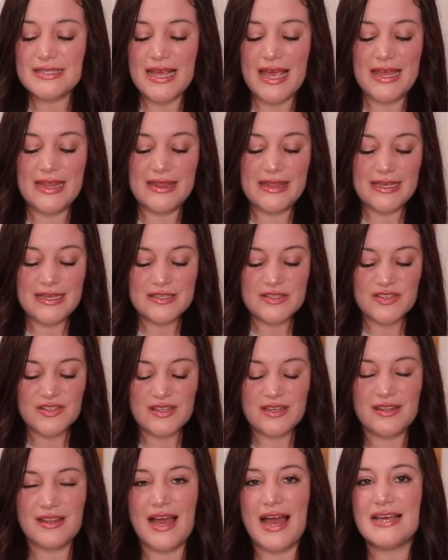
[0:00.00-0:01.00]
and these are
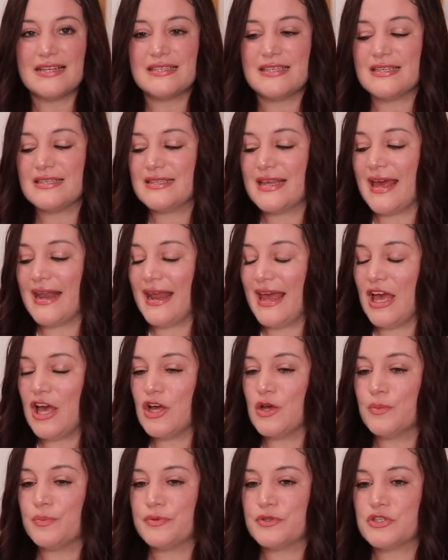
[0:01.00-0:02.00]
the glasses that
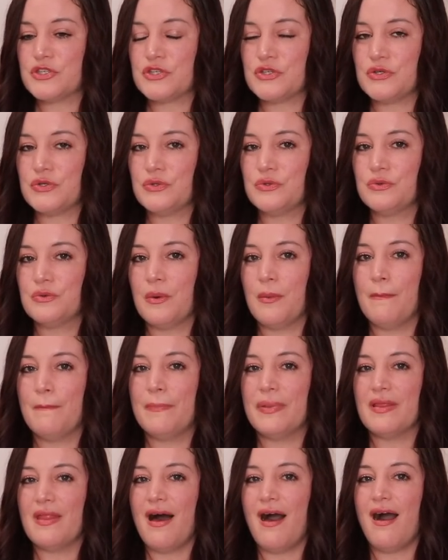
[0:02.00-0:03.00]
help to
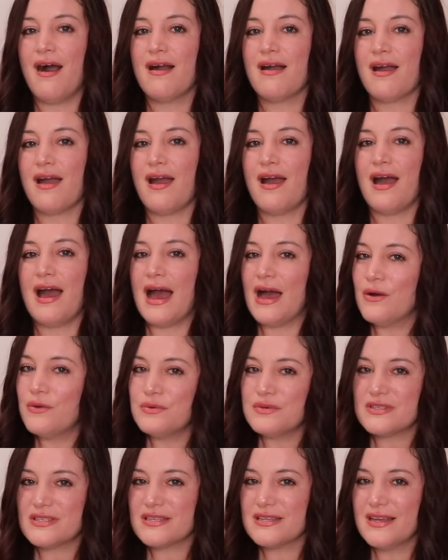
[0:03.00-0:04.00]
block
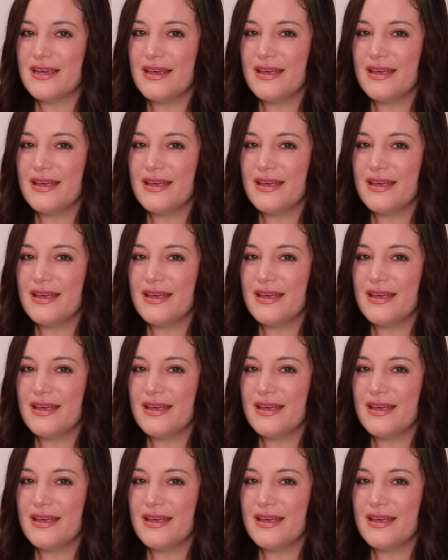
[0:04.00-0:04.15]
out